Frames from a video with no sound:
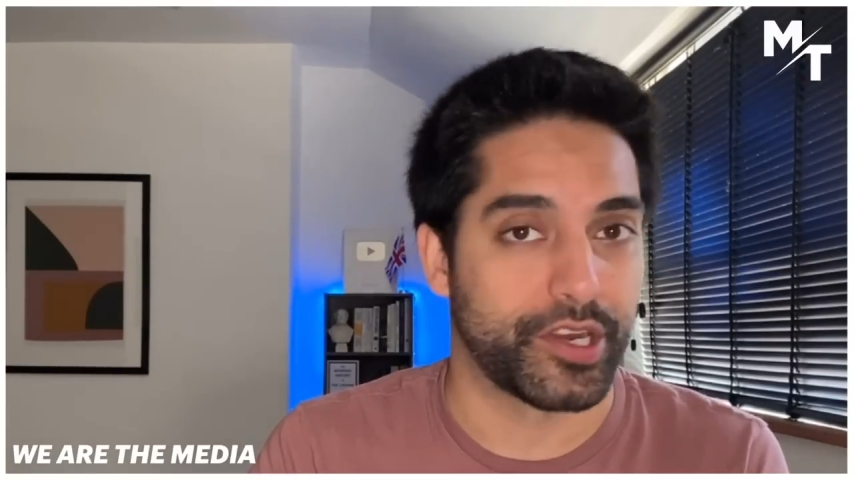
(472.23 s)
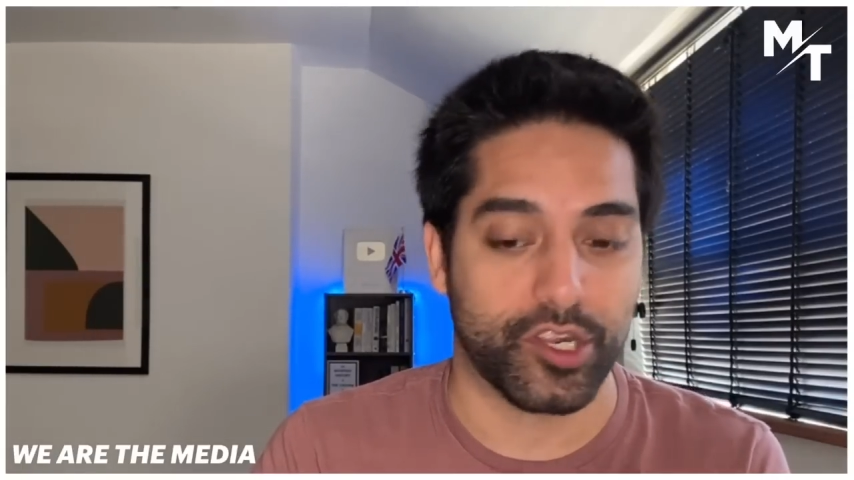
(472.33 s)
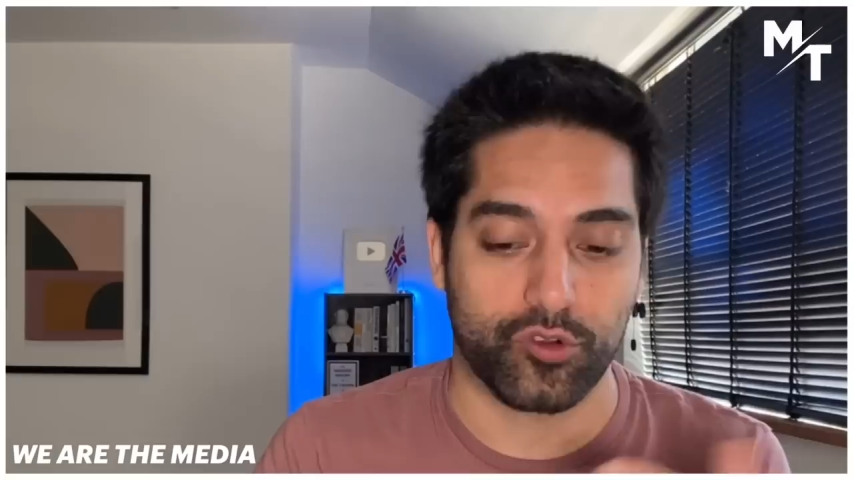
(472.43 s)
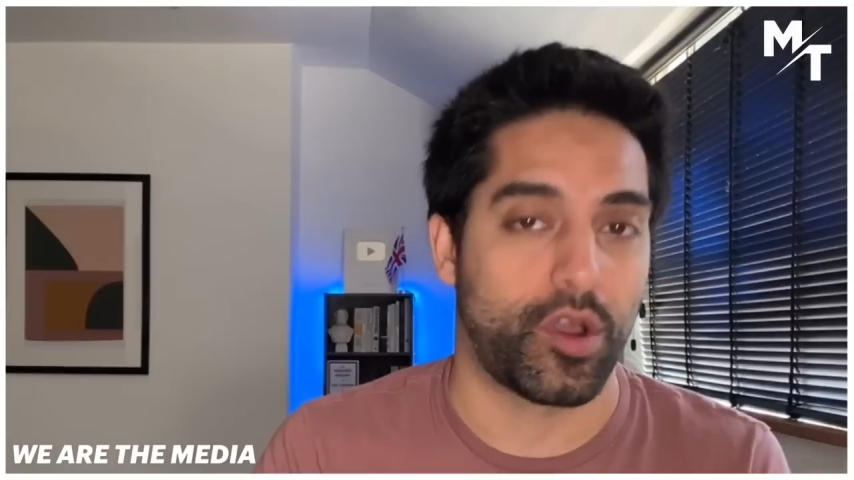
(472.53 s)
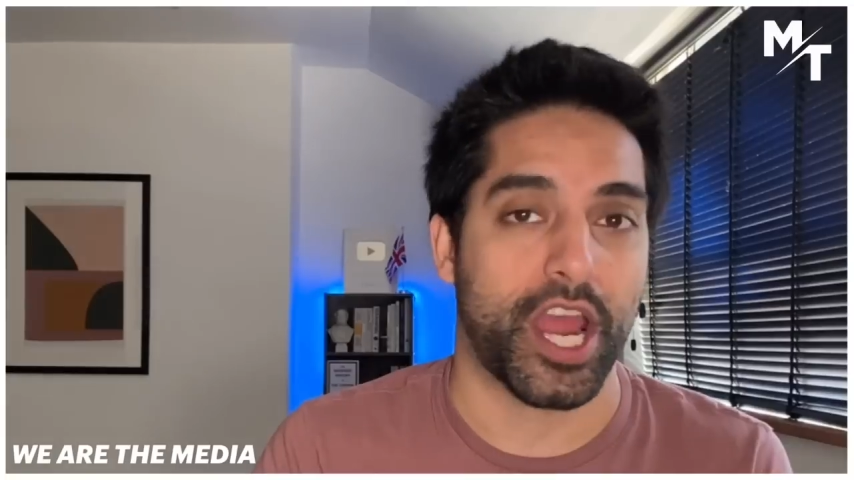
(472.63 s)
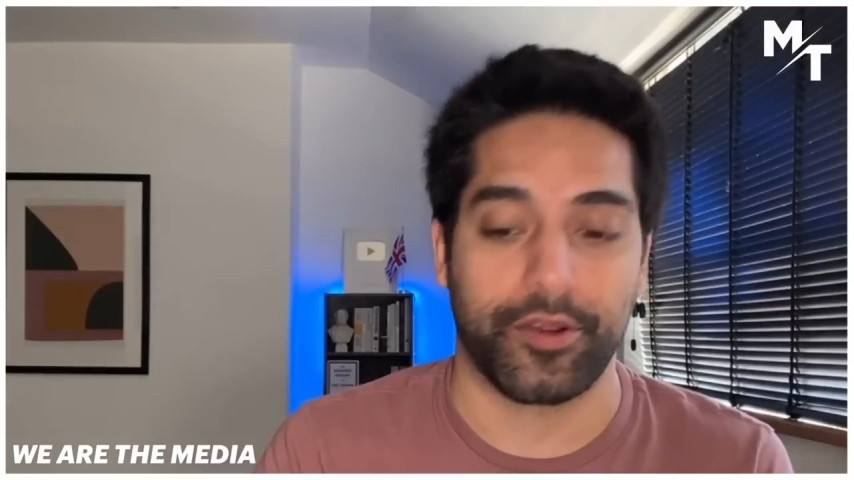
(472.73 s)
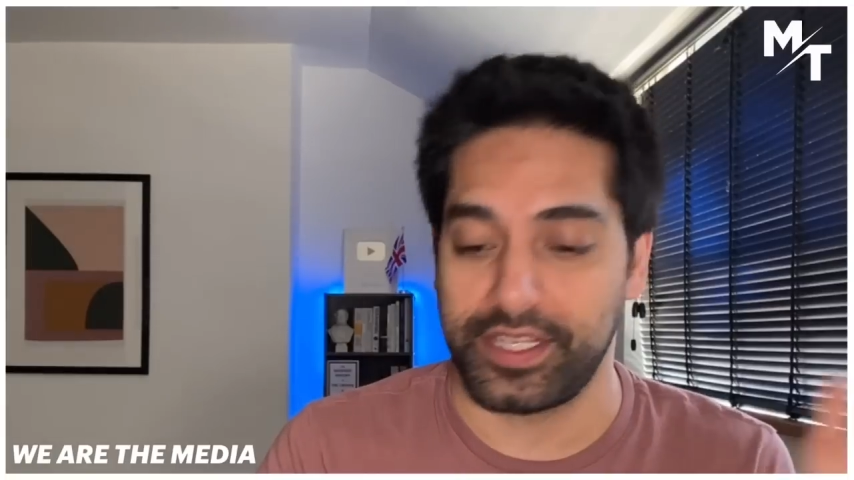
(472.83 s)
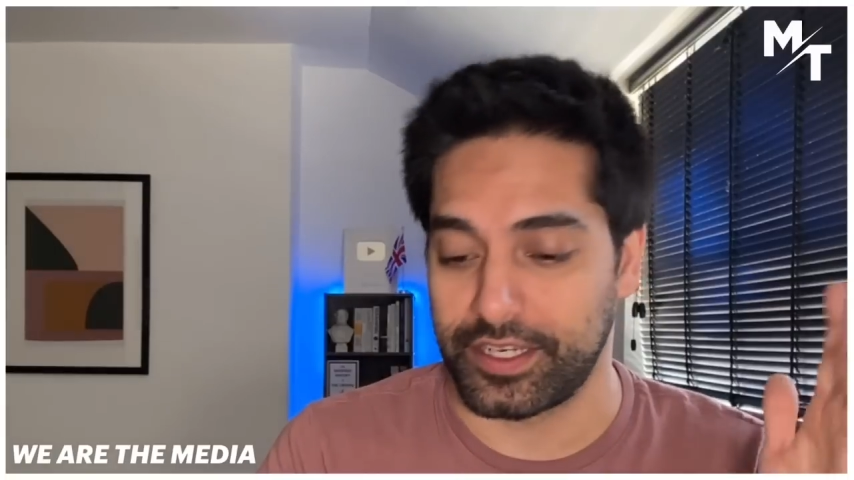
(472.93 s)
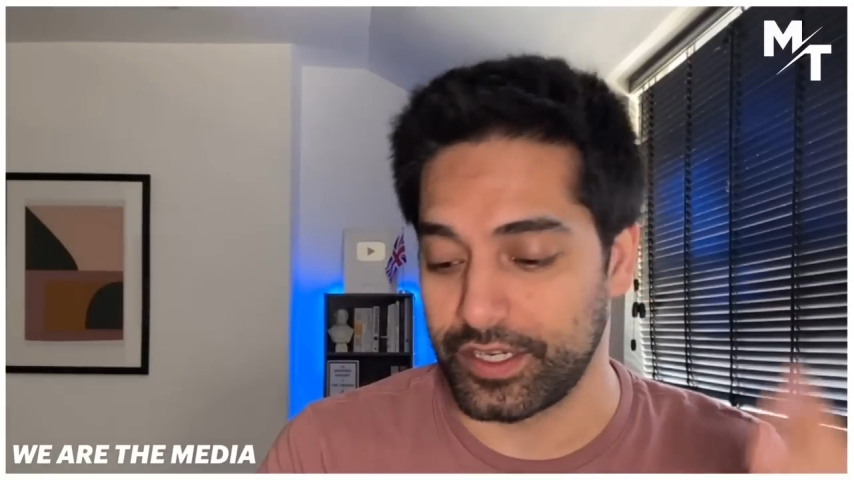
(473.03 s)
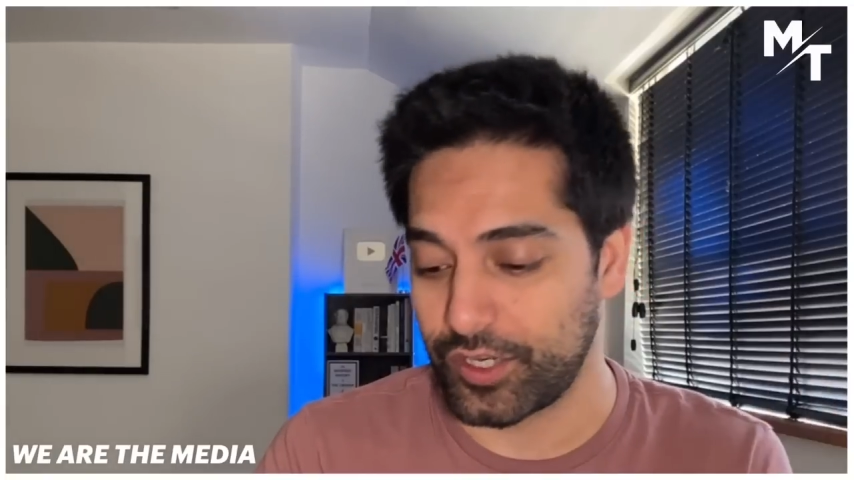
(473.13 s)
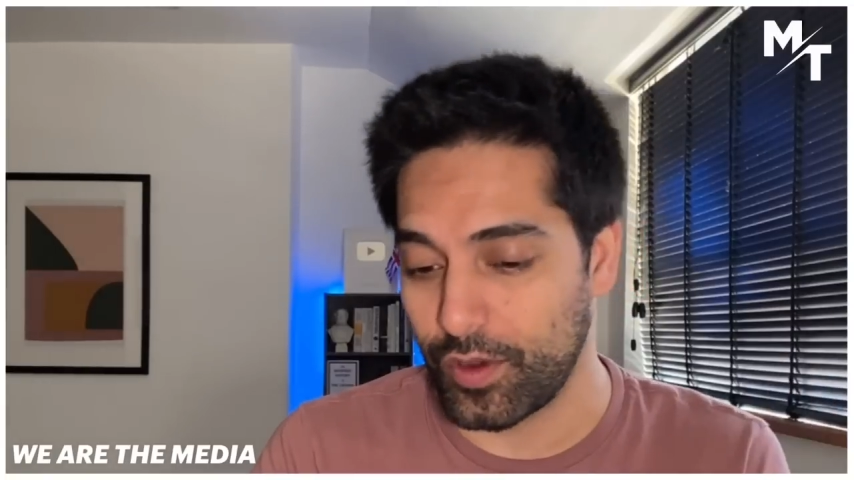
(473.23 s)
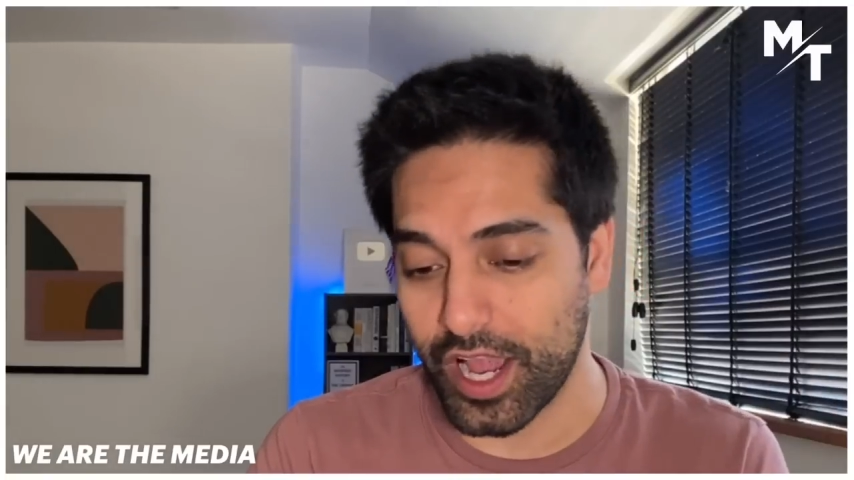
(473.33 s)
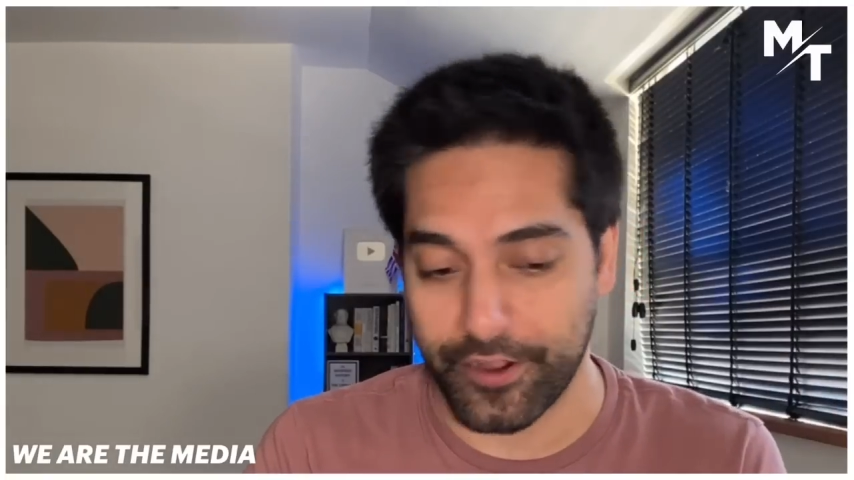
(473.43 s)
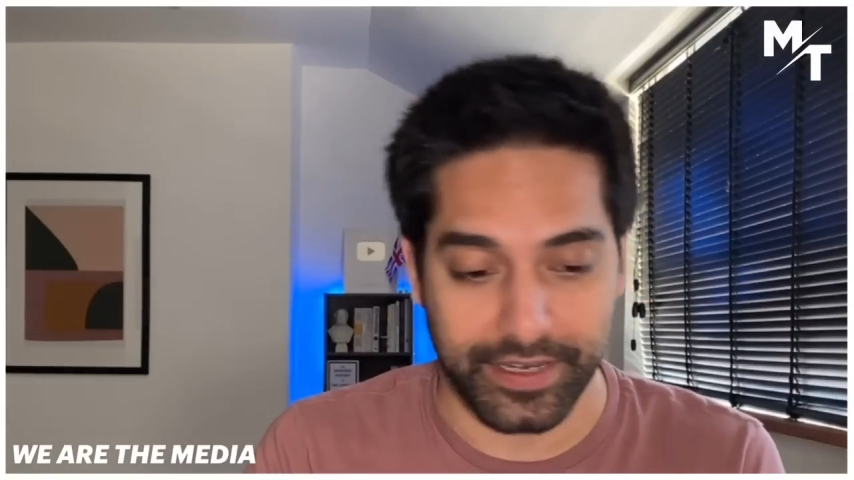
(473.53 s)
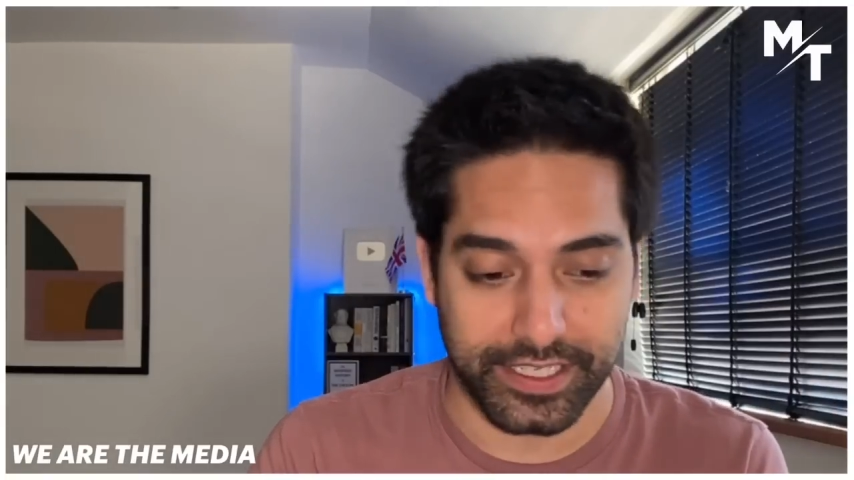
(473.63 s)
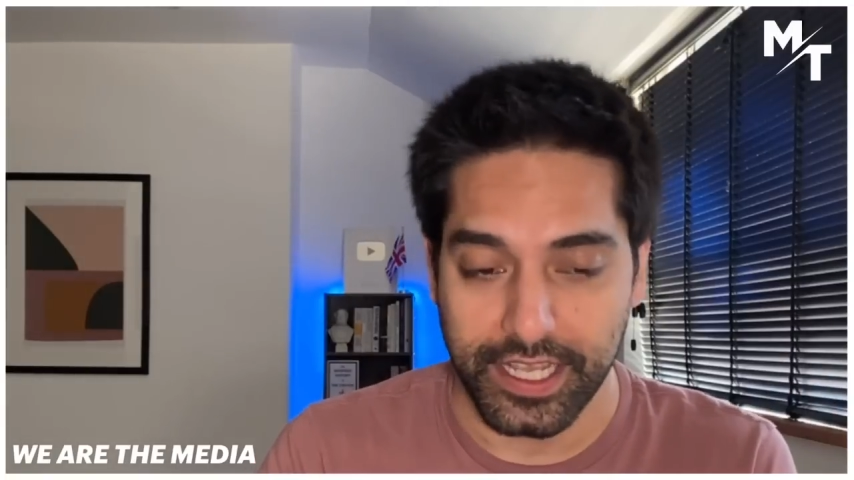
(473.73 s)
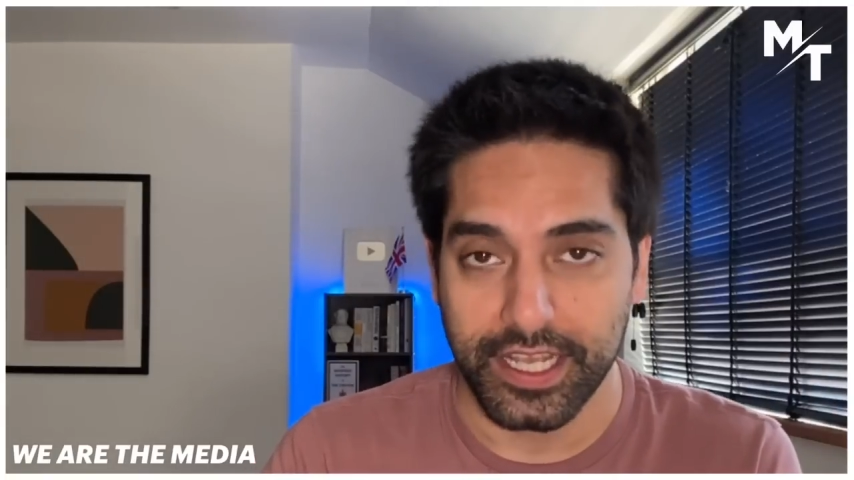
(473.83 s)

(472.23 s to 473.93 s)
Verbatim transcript: on inquiries and inquiries.